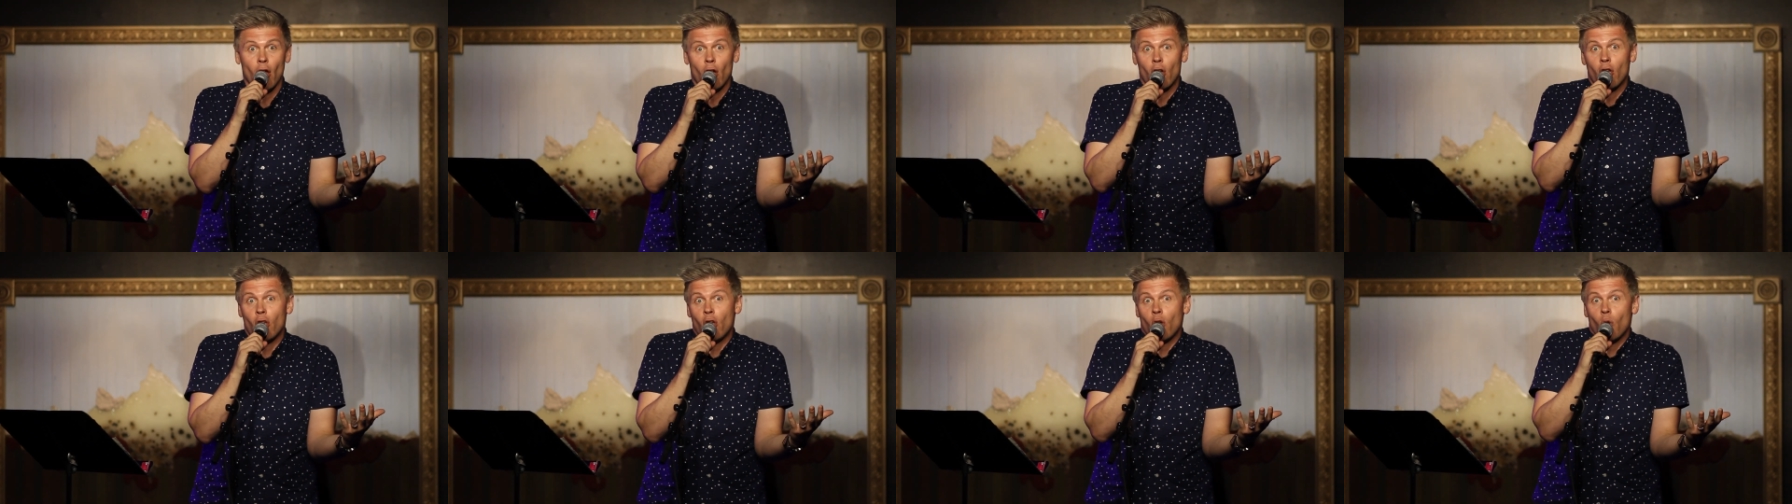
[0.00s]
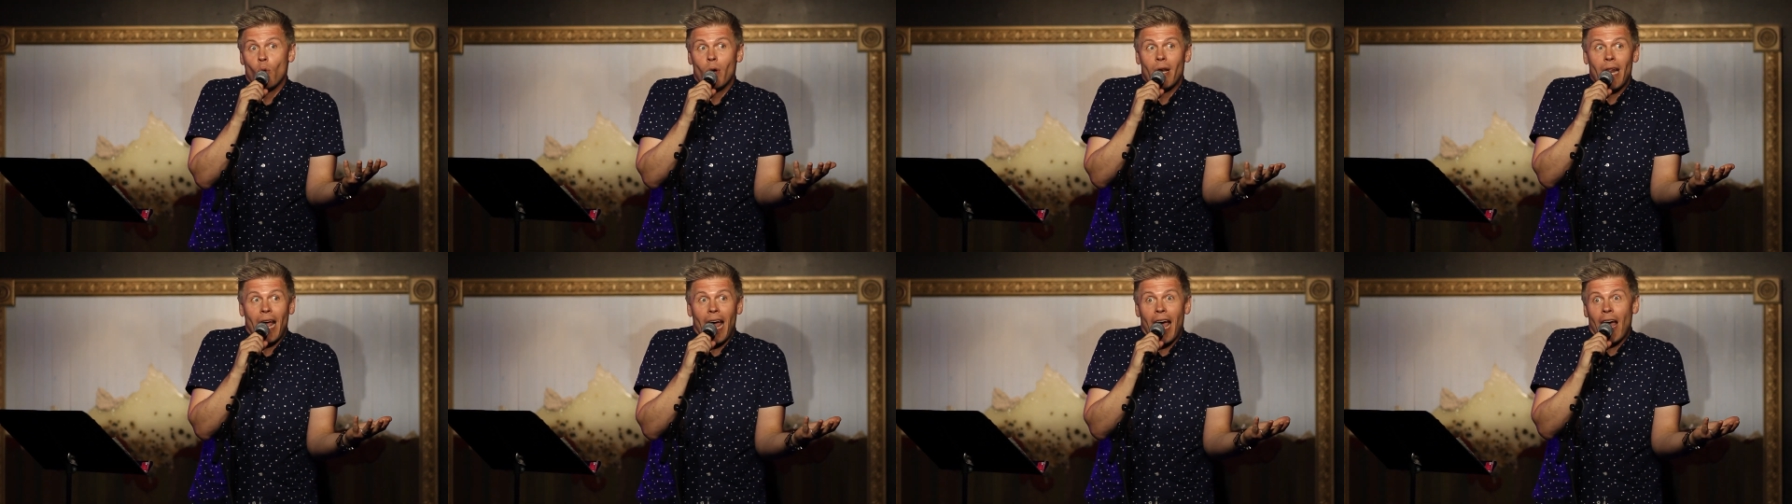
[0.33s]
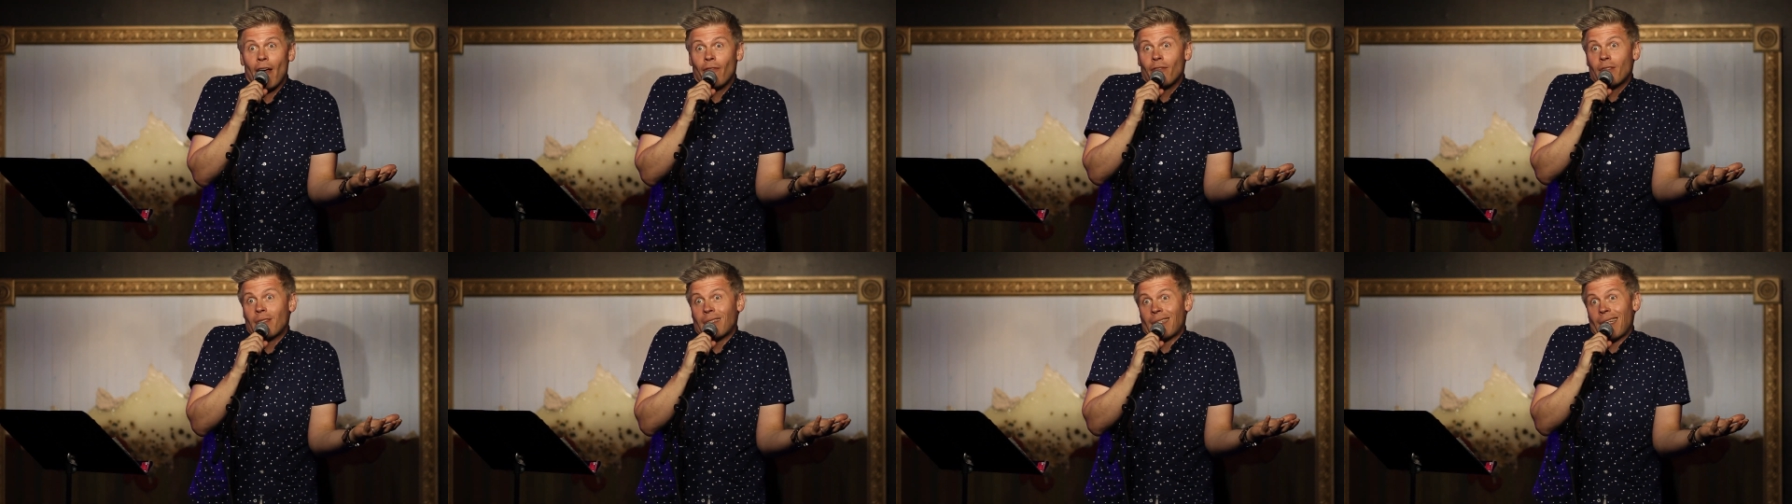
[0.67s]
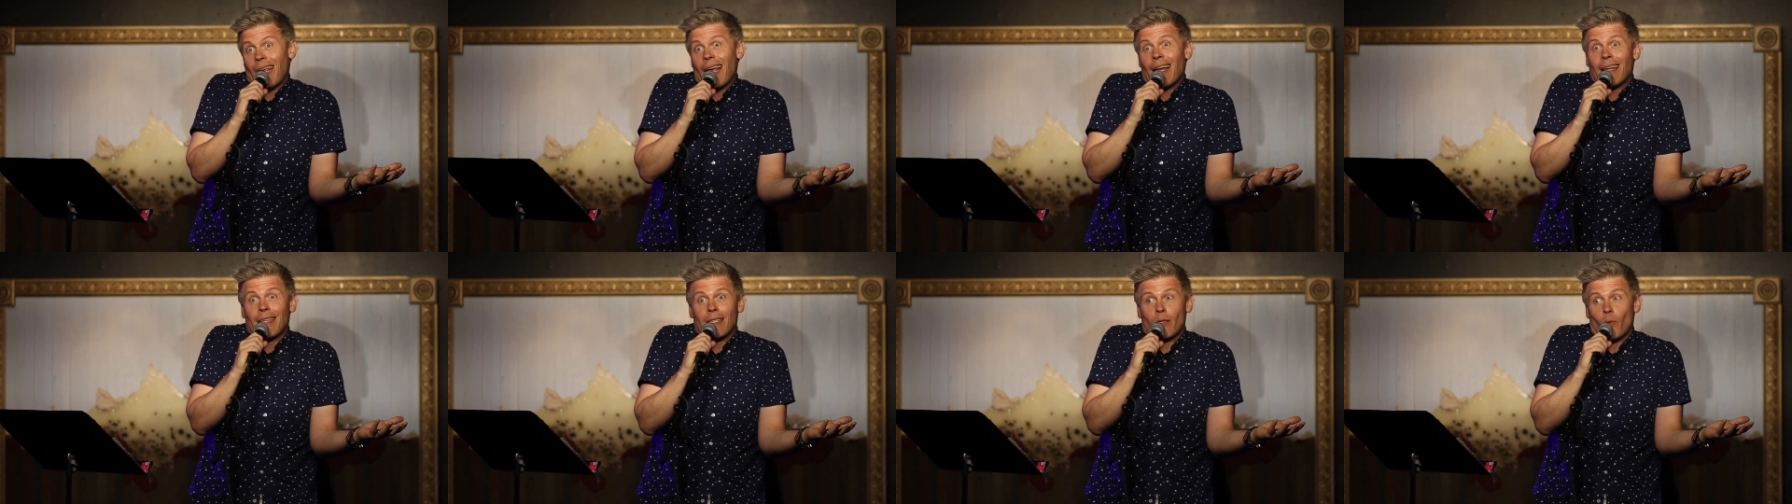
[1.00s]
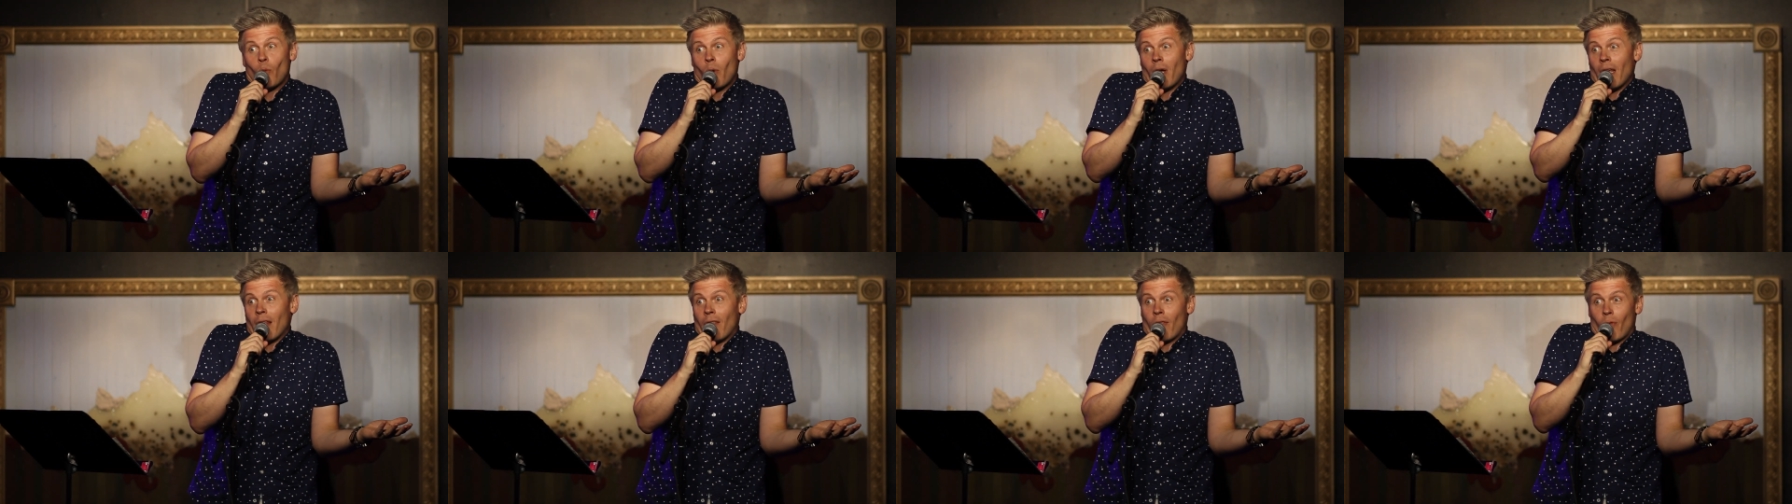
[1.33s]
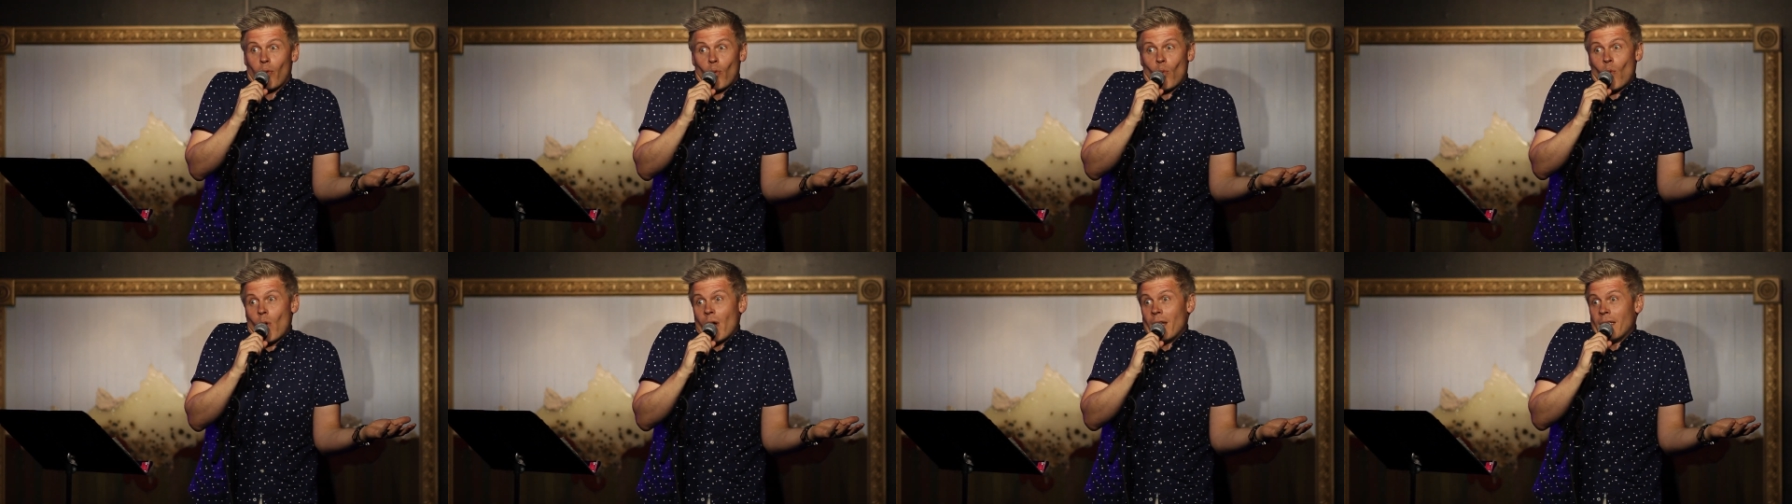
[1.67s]
you would have sex with
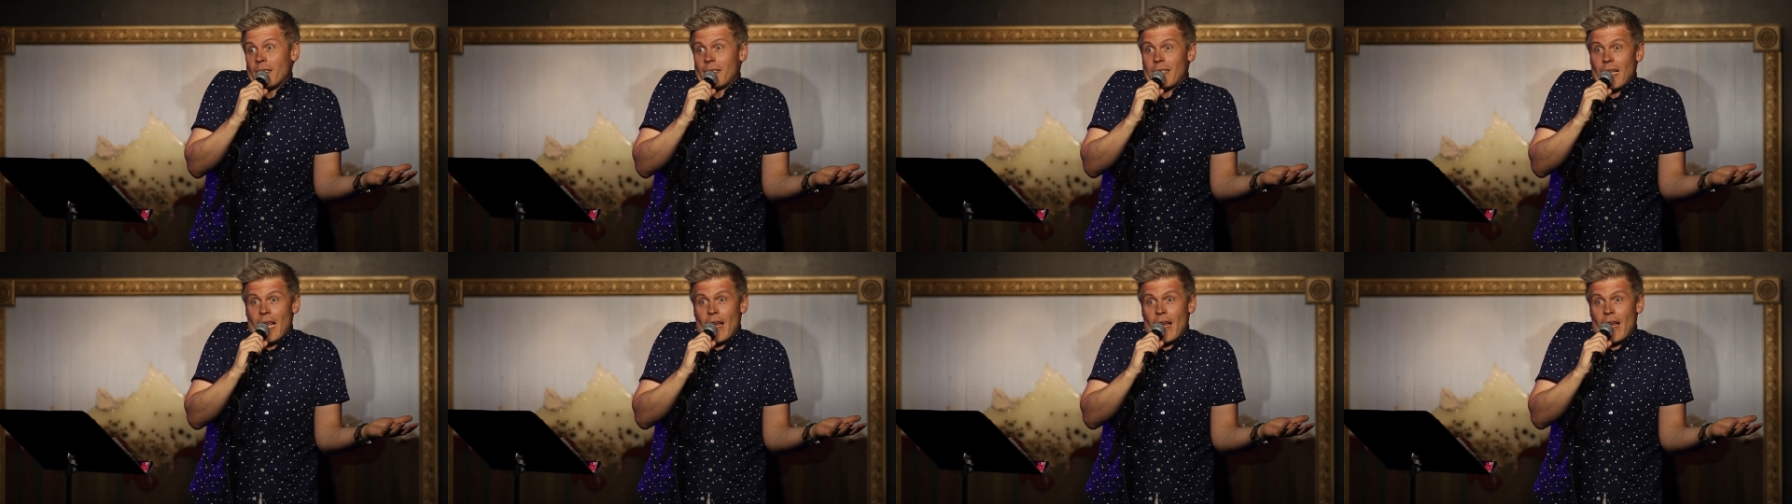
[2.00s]
once